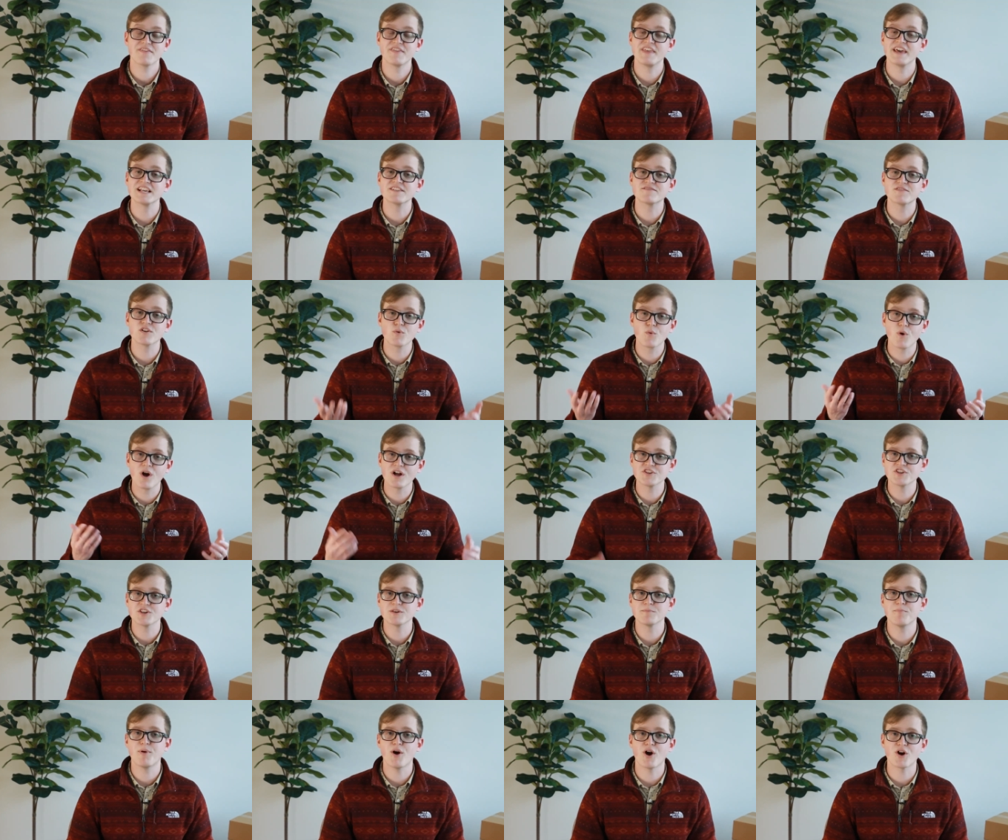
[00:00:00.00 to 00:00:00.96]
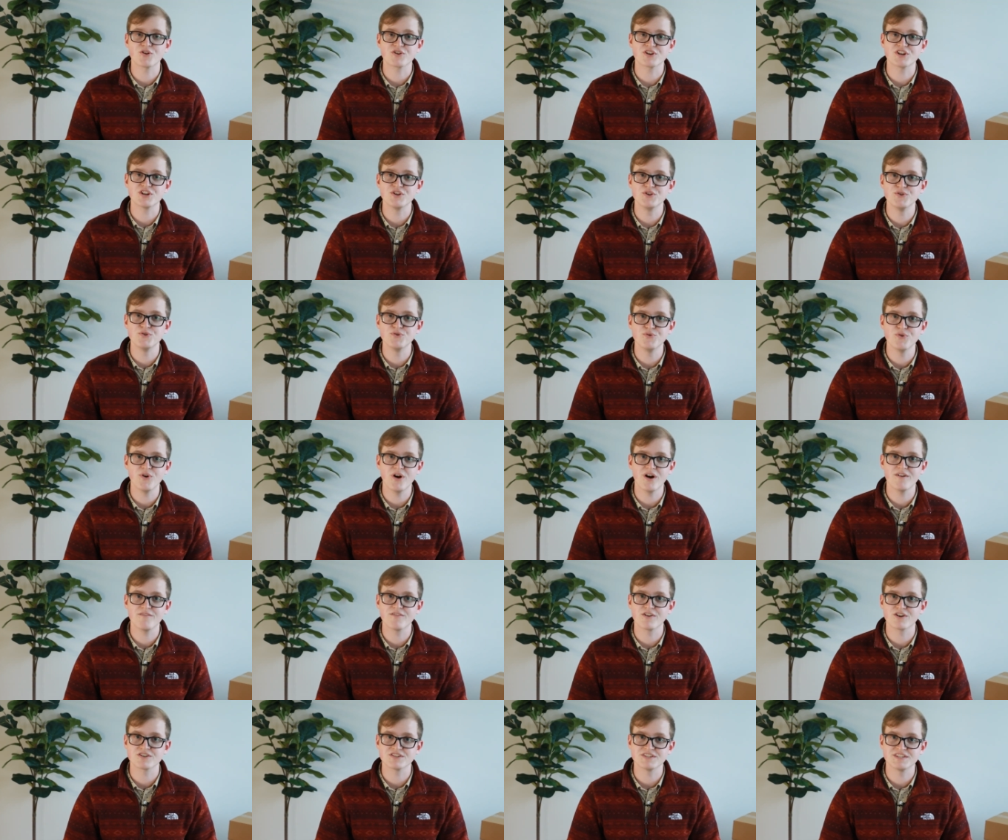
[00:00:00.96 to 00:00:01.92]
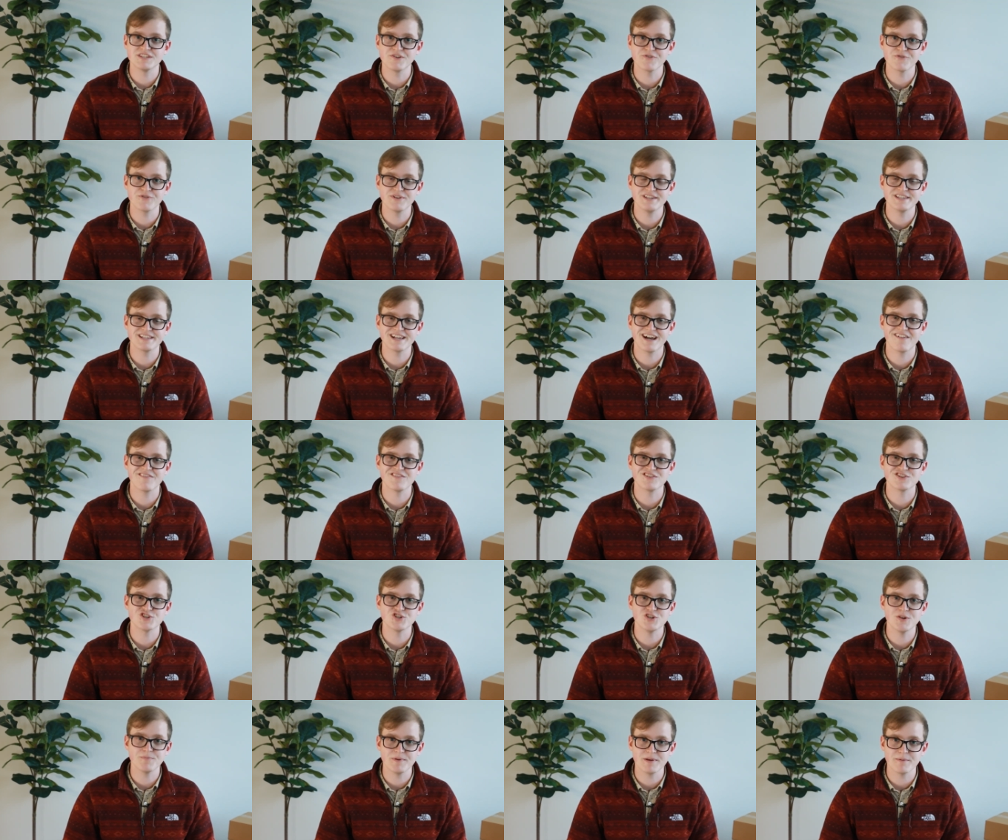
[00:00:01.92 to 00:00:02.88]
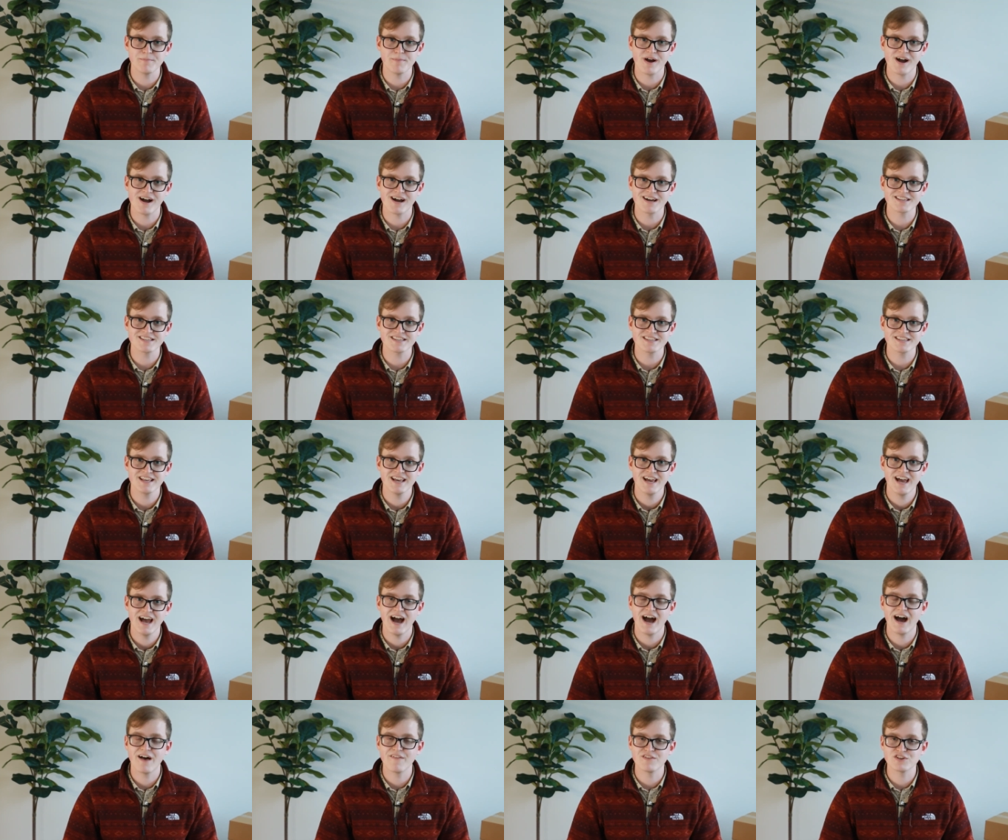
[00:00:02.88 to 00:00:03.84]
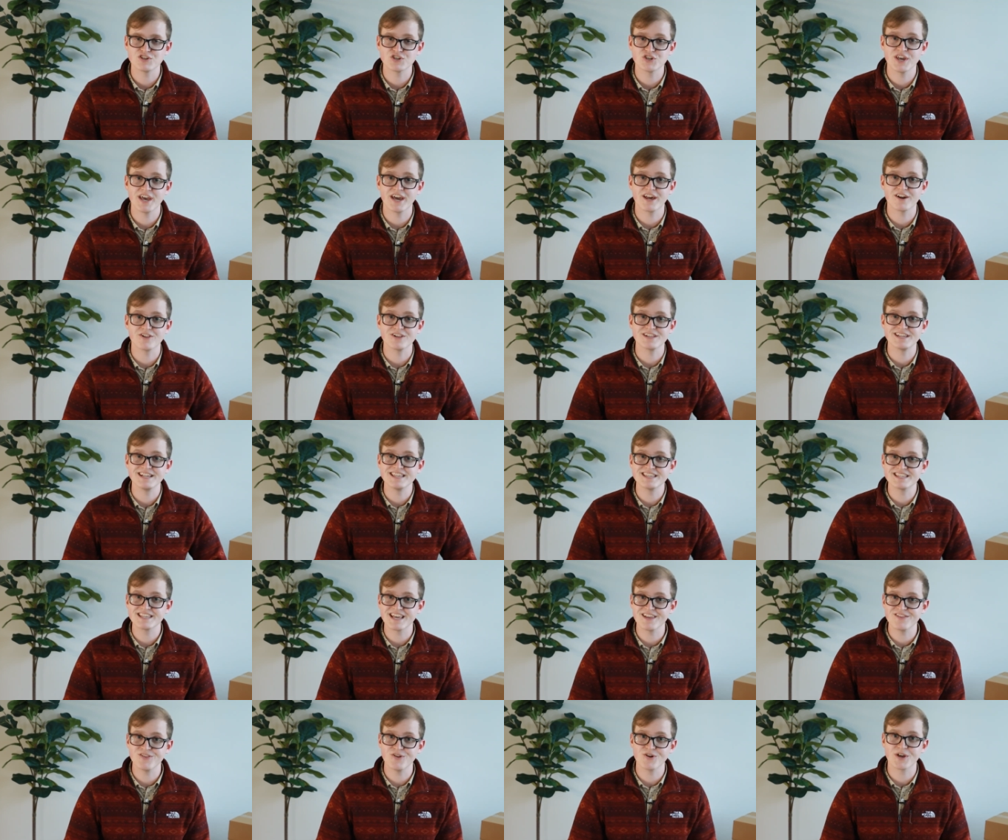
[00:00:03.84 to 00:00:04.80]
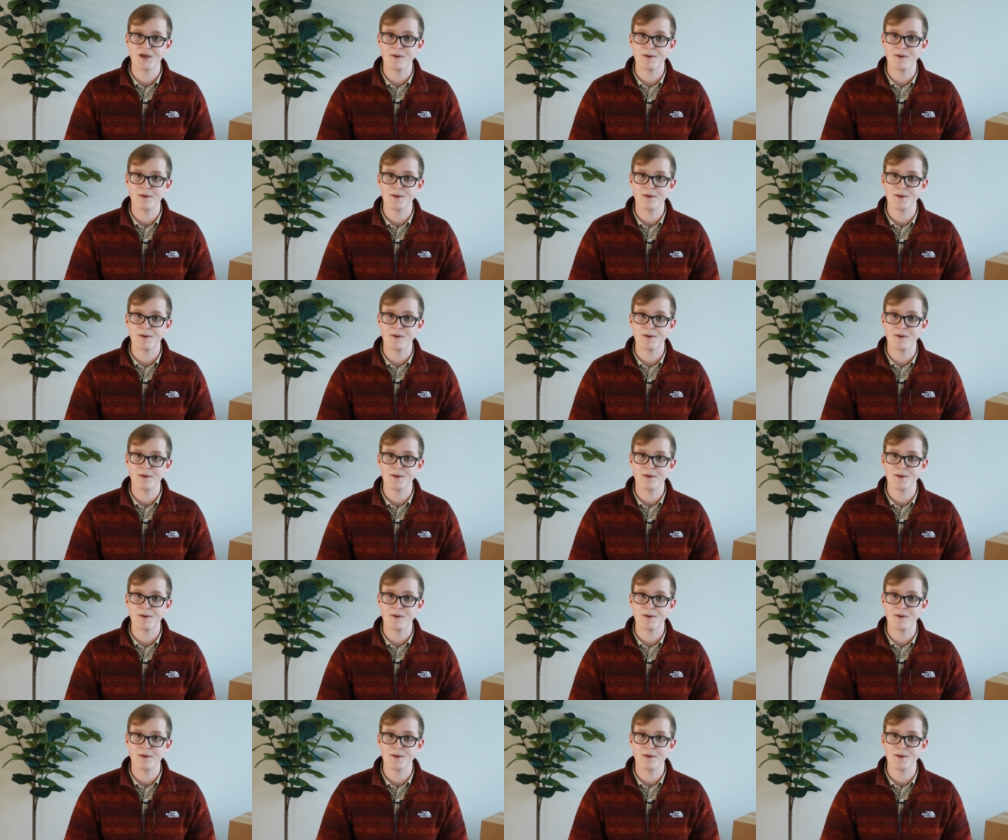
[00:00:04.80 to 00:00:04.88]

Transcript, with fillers: Thanks for watching part two of our series on the shipping box on the channel Inside Look